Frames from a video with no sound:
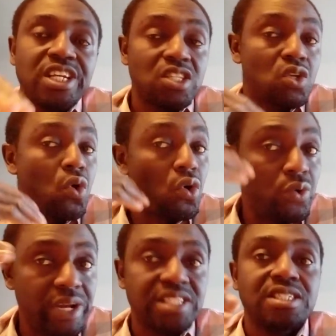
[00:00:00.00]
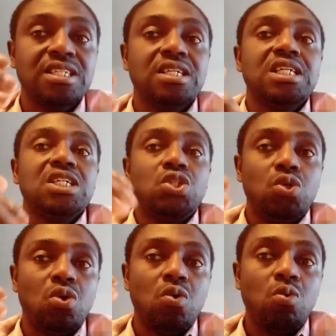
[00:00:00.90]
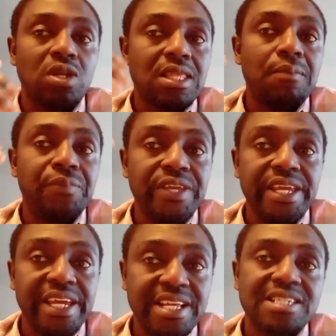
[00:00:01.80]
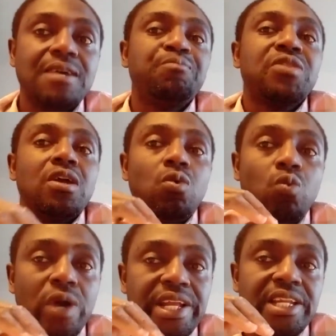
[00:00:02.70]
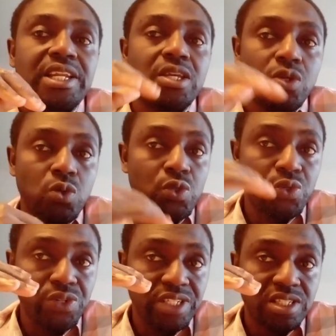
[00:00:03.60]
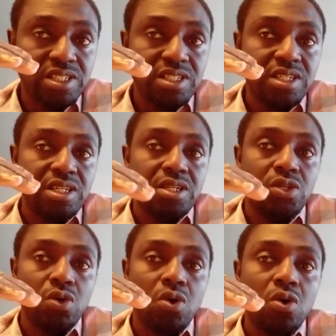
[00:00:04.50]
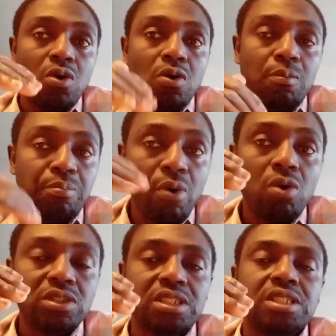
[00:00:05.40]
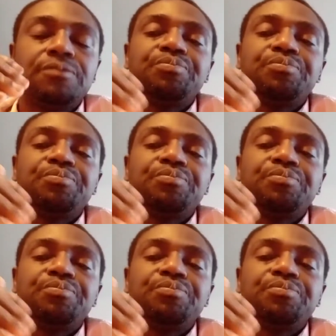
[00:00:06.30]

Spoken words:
It corrects your water pH when you treat your pond.